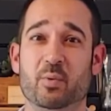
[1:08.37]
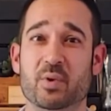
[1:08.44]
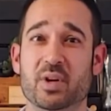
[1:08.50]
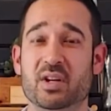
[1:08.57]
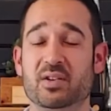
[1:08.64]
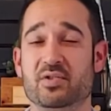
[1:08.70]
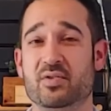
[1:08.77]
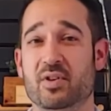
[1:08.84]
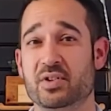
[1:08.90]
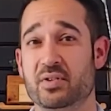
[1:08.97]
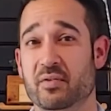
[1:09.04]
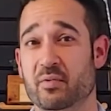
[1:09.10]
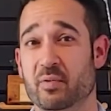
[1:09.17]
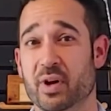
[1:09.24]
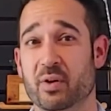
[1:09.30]
reconstruction
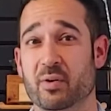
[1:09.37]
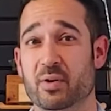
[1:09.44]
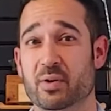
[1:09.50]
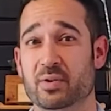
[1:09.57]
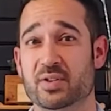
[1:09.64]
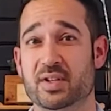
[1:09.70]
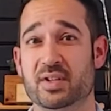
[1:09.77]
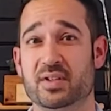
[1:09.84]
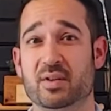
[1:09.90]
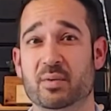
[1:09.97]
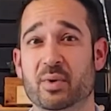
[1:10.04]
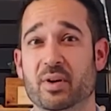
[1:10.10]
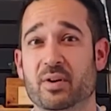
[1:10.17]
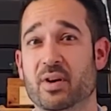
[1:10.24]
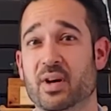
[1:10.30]
of railroad system
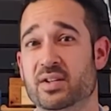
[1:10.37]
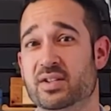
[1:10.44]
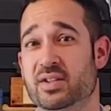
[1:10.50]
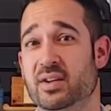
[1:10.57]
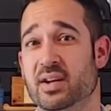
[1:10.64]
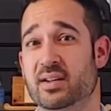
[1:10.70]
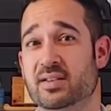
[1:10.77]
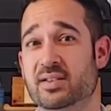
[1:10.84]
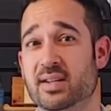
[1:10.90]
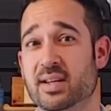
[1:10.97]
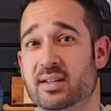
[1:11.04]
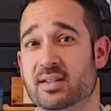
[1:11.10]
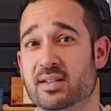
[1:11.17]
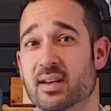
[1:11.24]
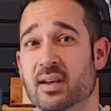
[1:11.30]
across the United
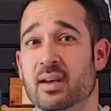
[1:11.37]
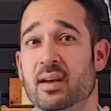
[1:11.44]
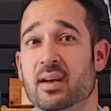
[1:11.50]
States